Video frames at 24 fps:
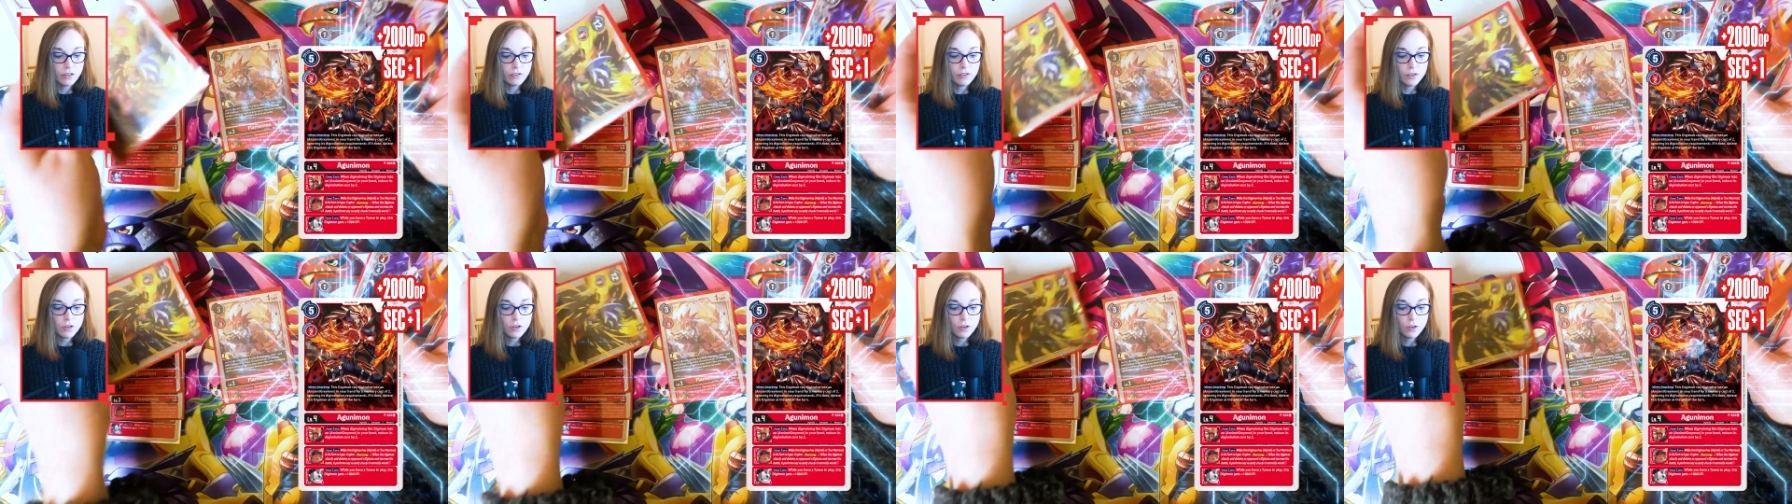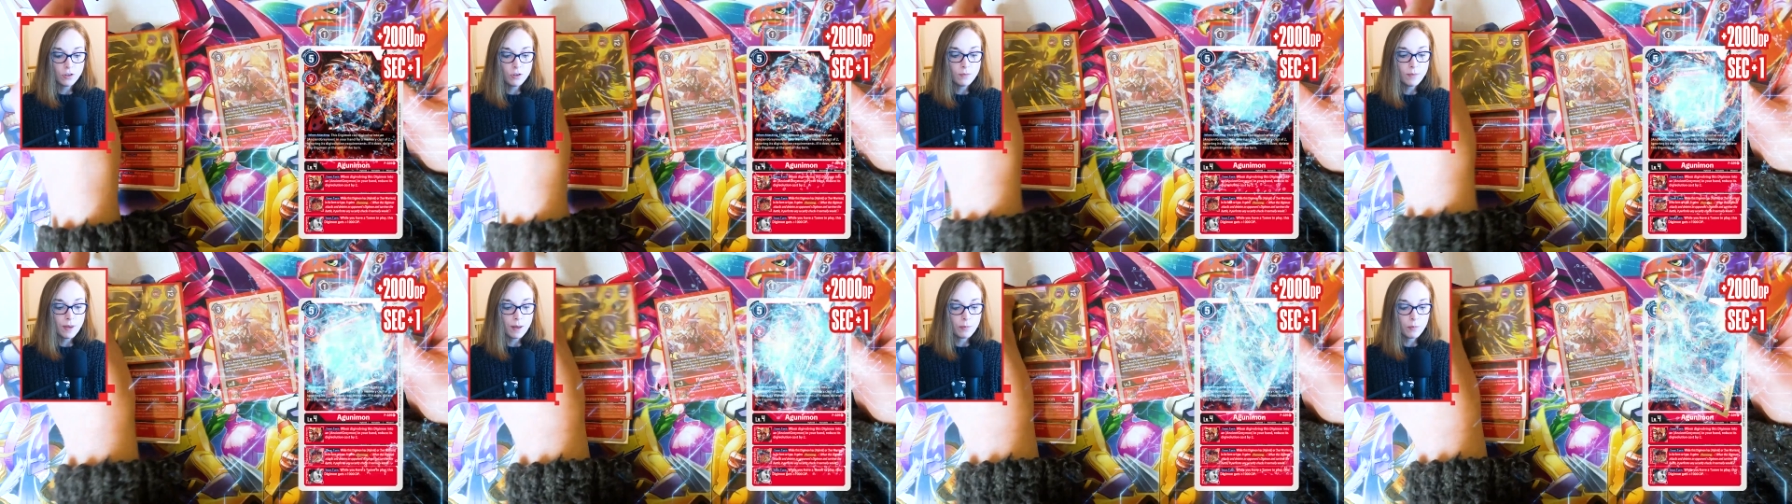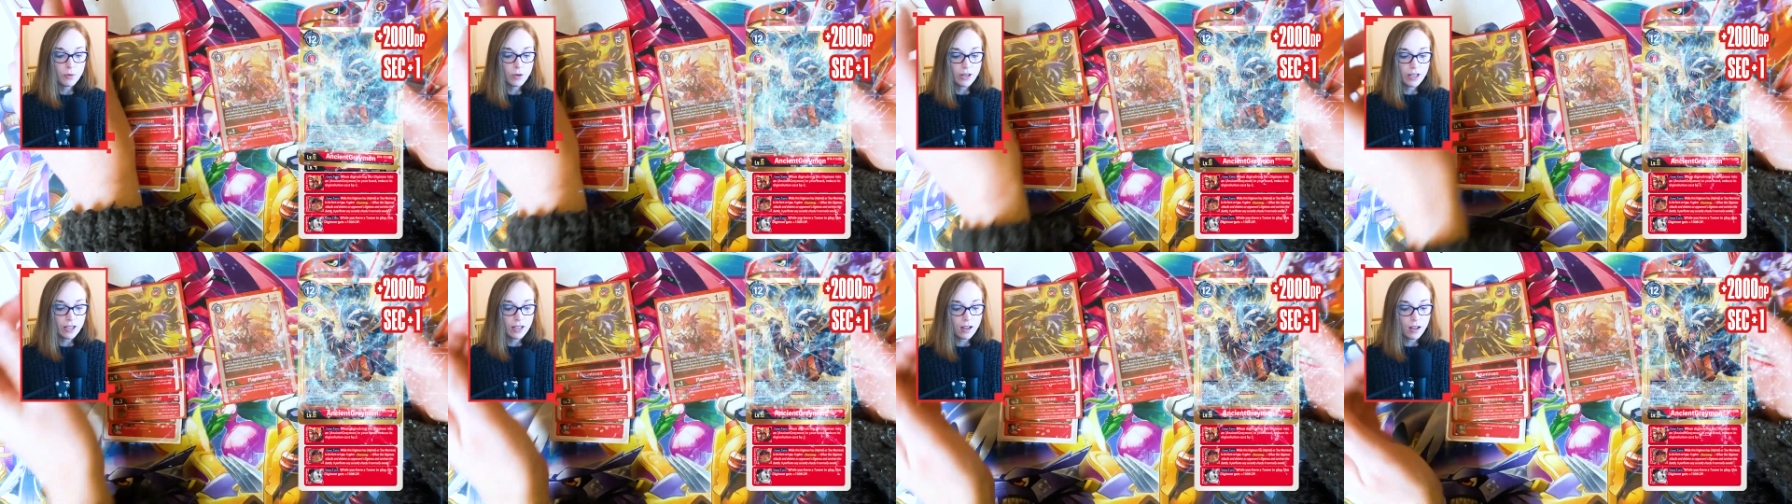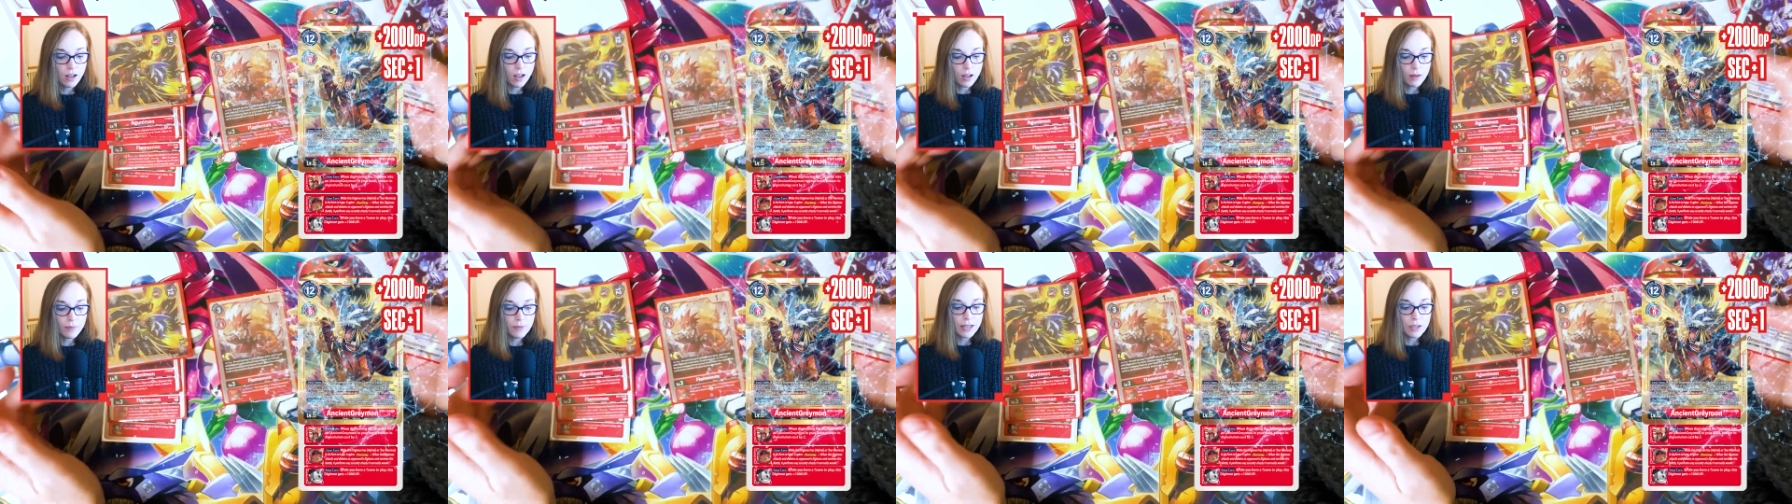for 2 memory,
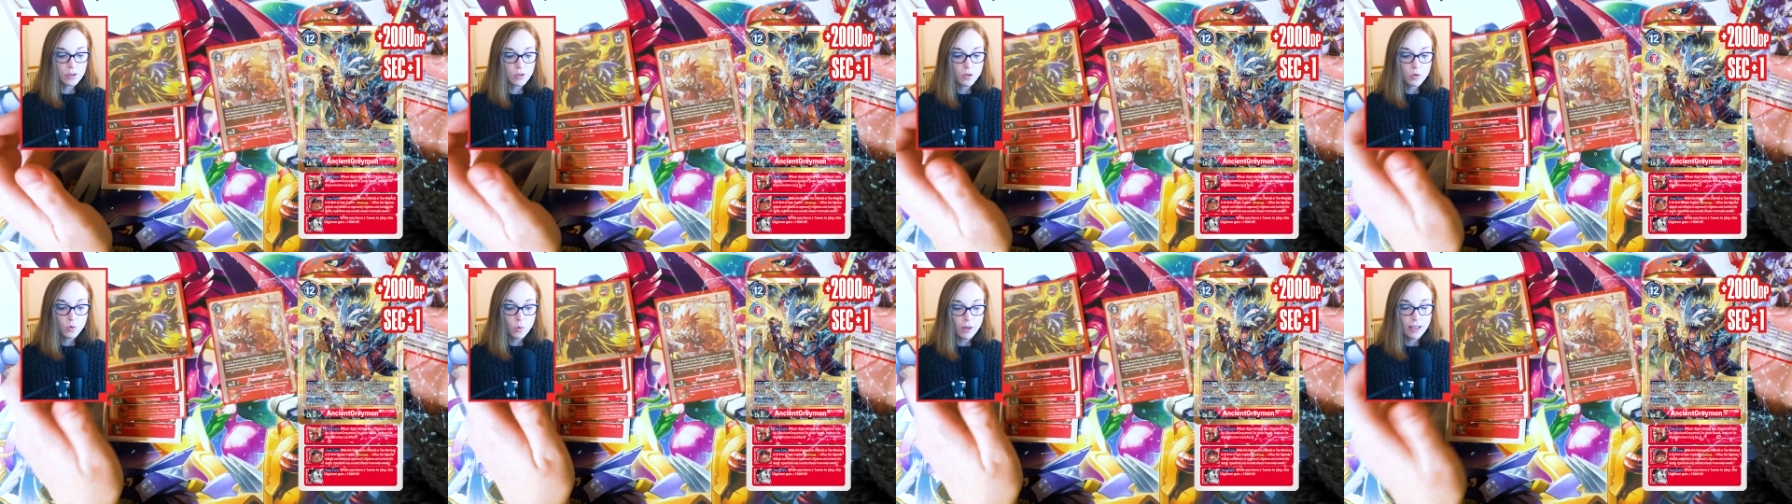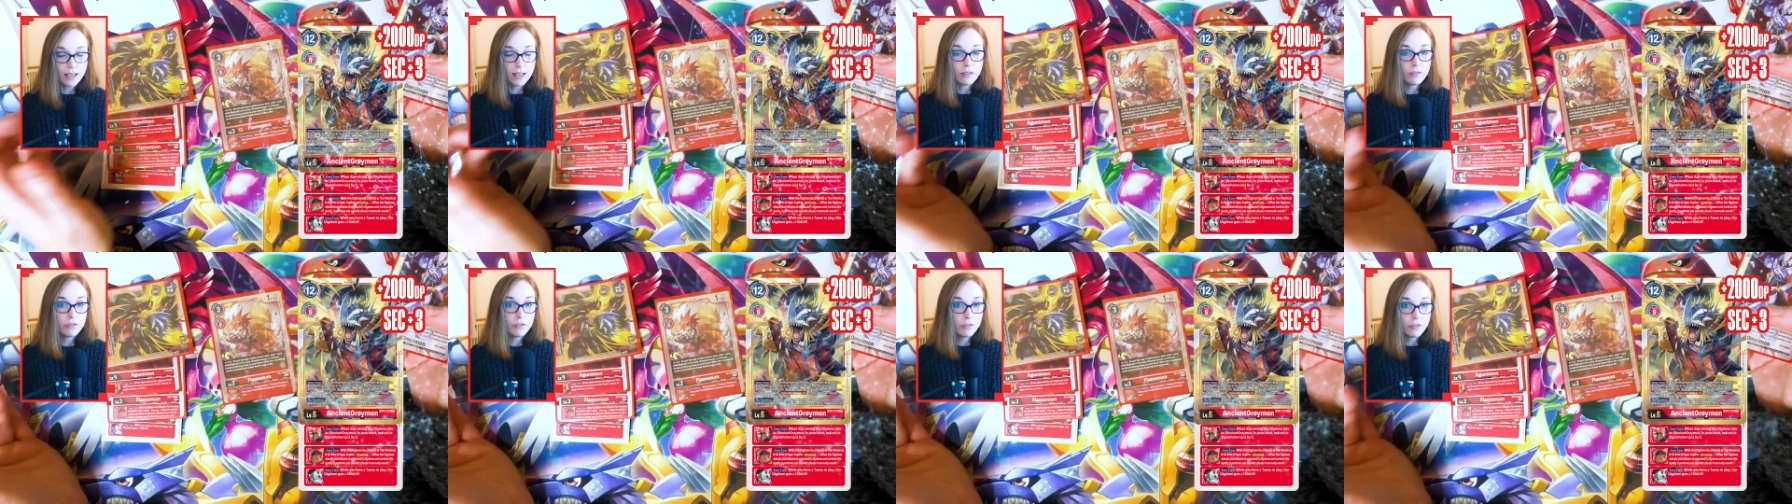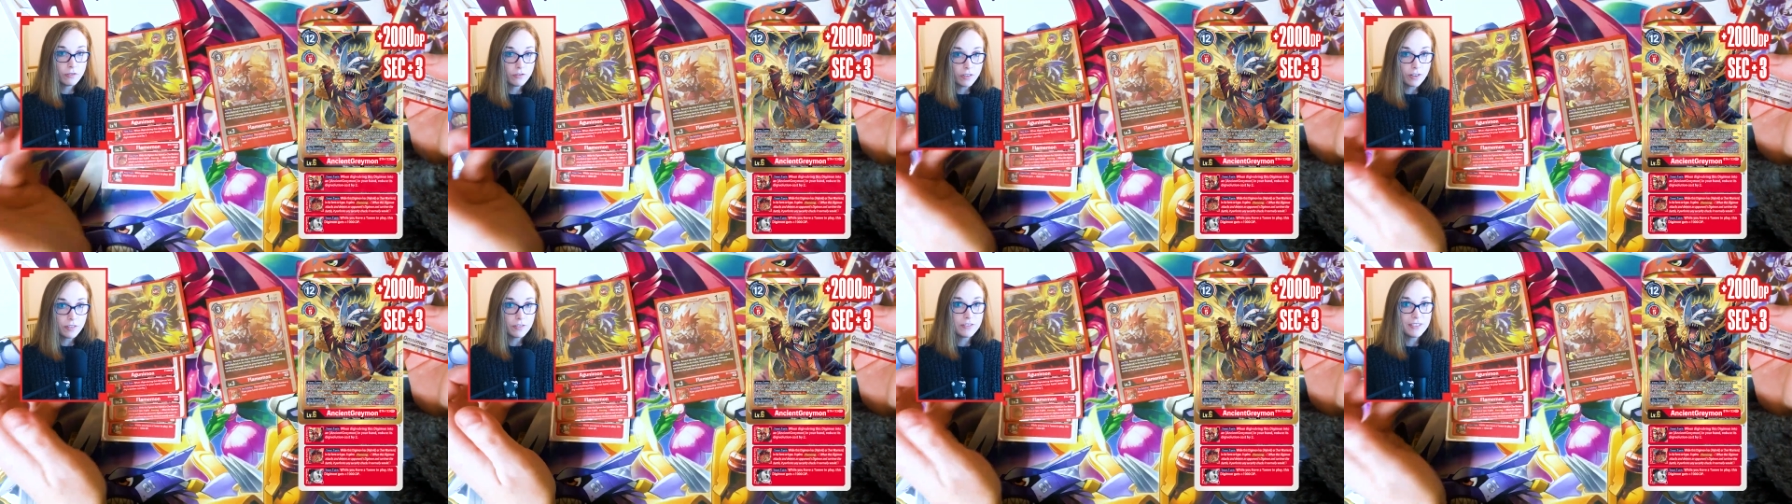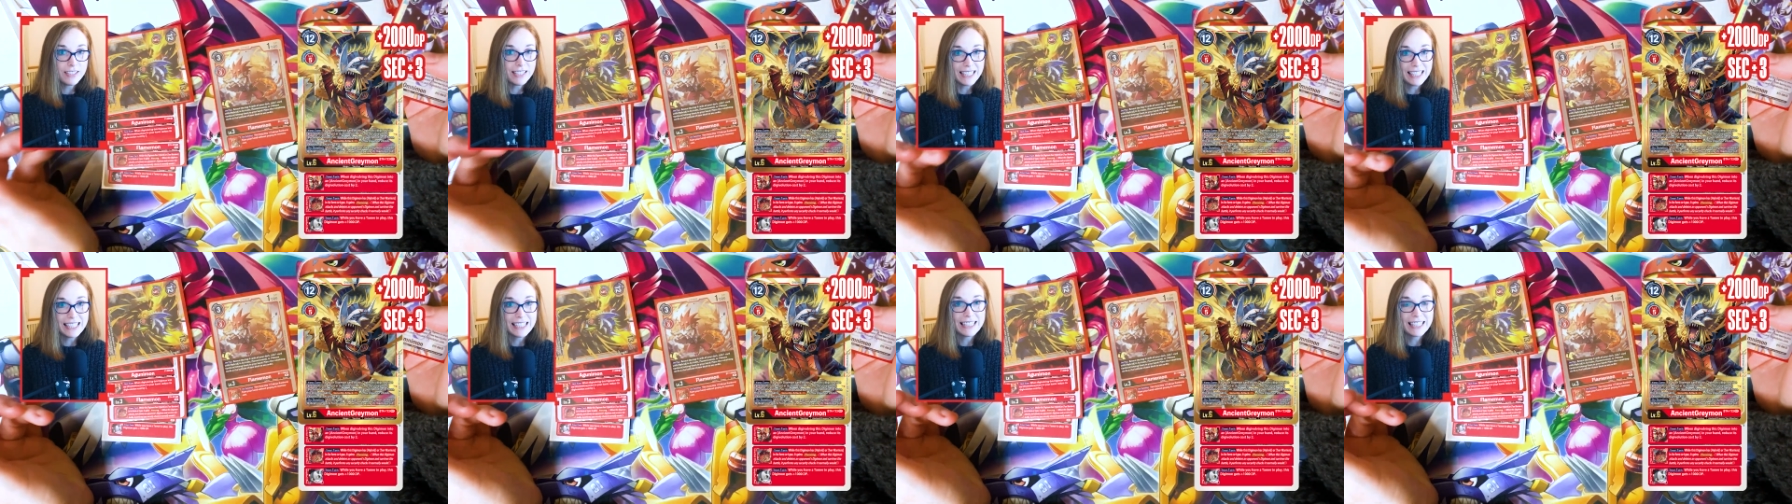I'm now swinging for
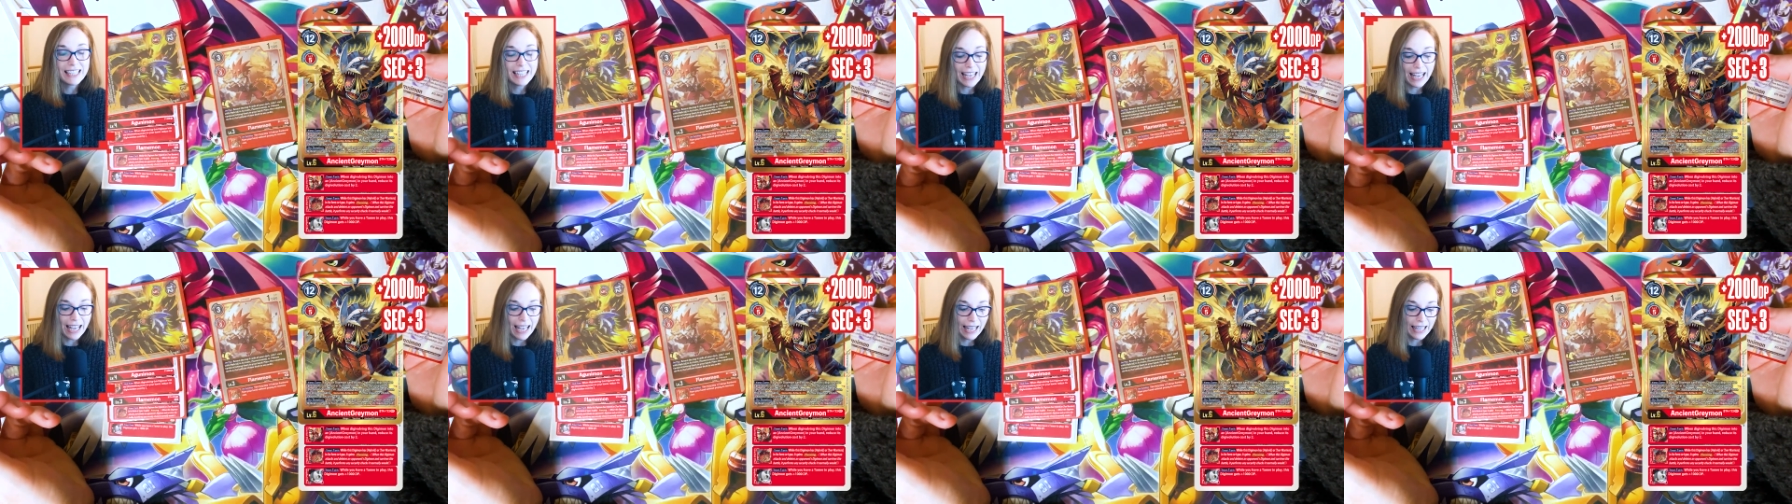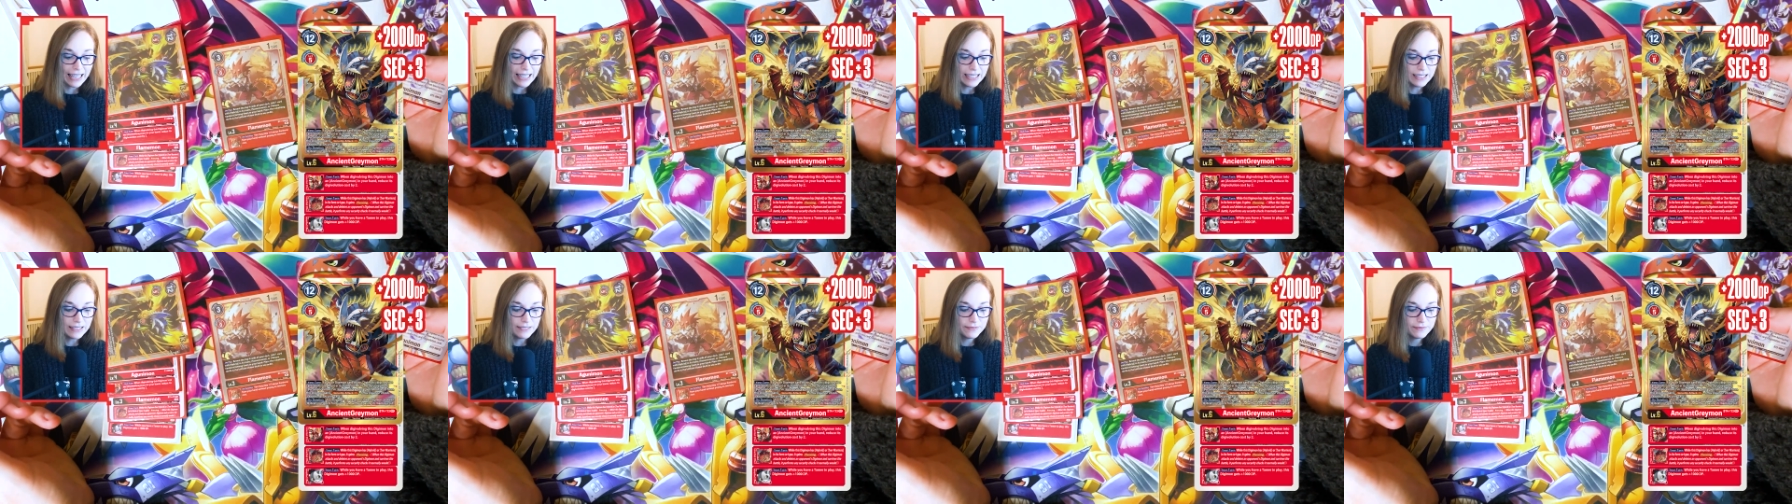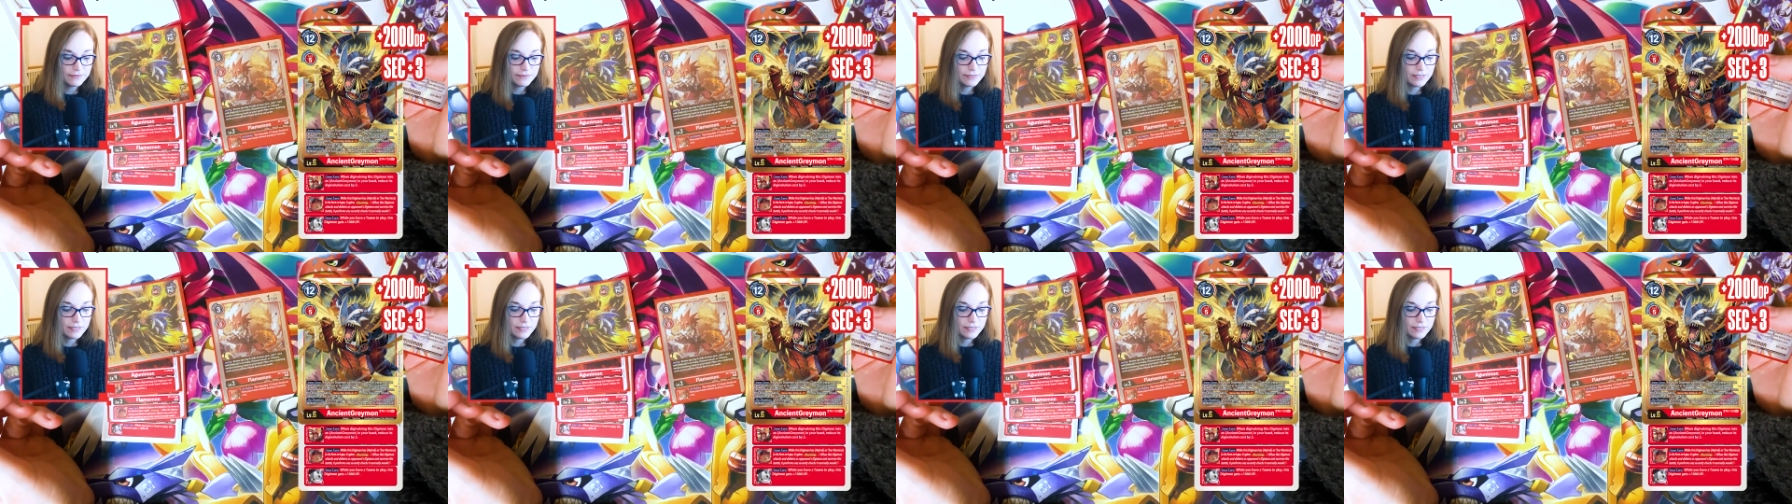15k,